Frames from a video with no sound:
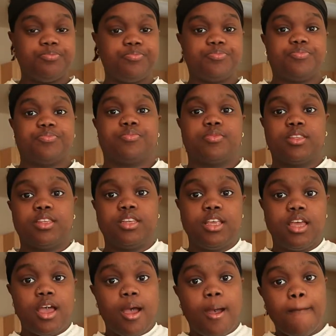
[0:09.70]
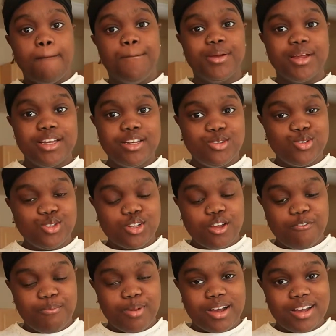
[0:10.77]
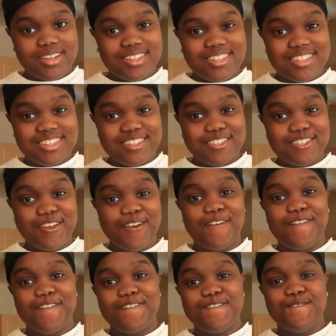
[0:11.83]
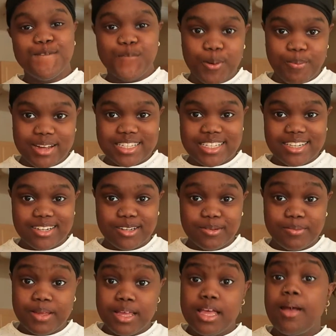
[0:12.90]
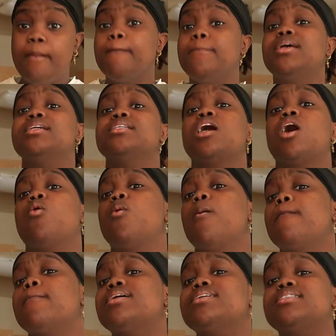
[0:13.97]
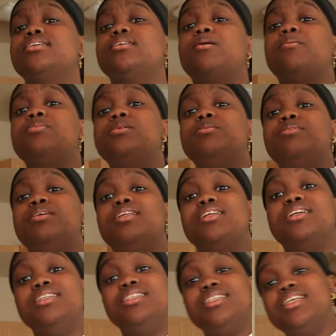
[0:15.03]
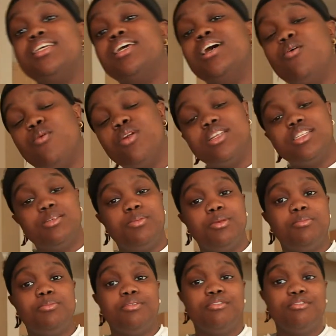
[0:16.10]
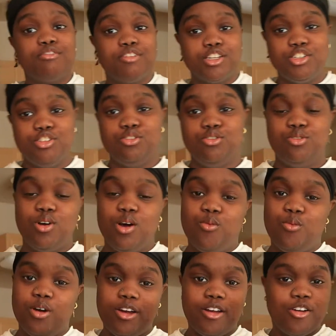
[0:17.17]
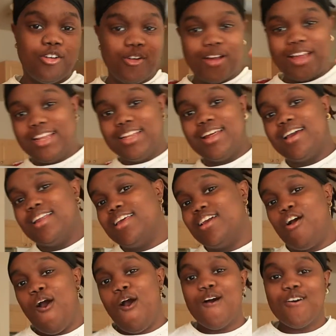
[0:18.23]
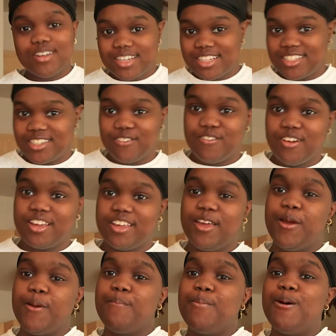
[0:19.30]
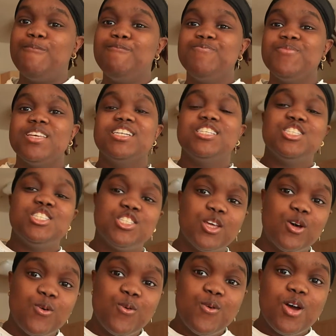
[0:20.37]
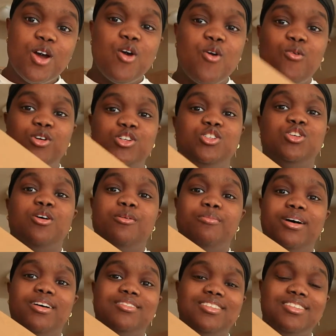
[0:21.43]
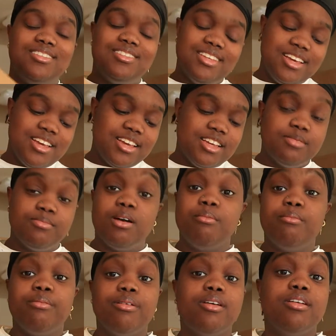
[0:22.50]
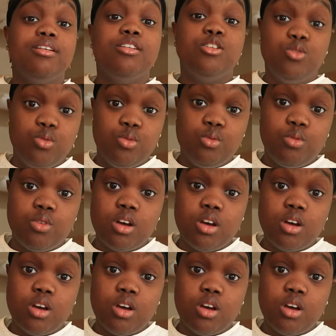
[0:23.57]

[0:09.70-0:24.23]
a brand new softbox for my setup because I want my setup to be legit. I want it to be professional. I want great lighting, all that stuff I care about. So what you're about to see is my brand new